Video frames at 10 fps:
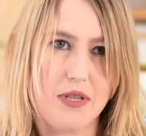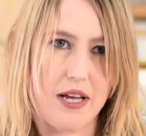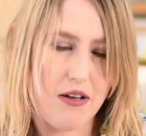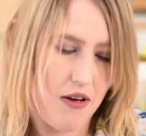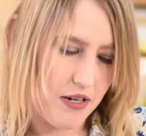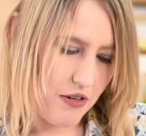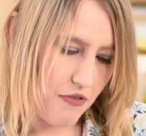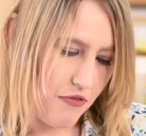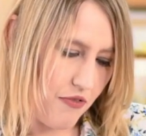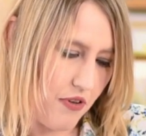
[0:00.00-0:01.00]
that kind
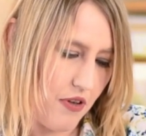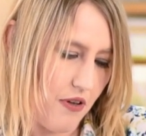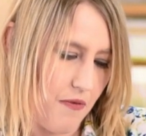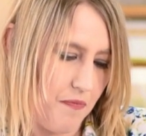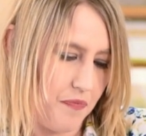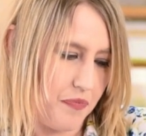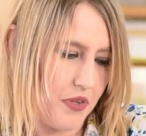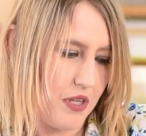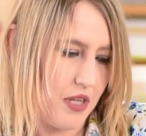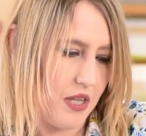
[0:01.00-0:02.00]
of
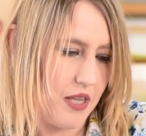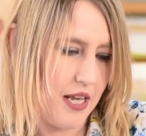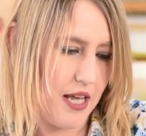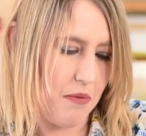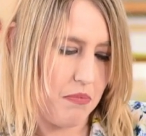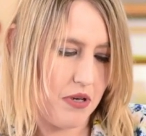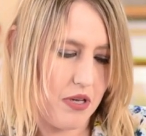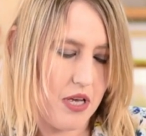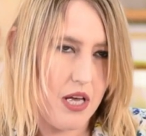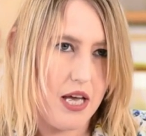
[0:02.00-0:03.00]
nib.
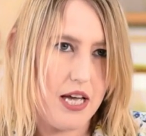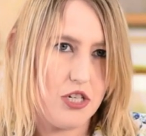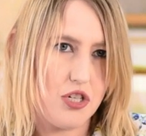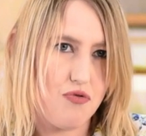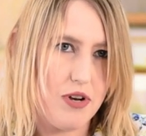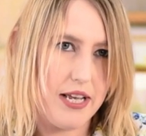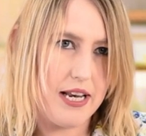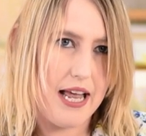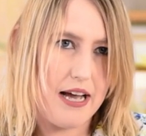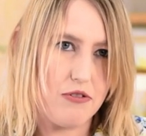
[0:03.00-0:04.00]
It just really
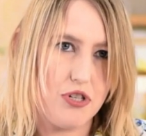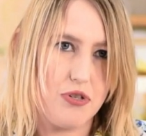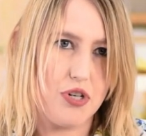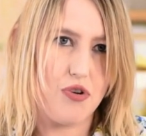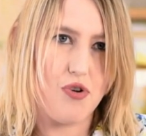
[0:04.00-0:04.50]
allows you to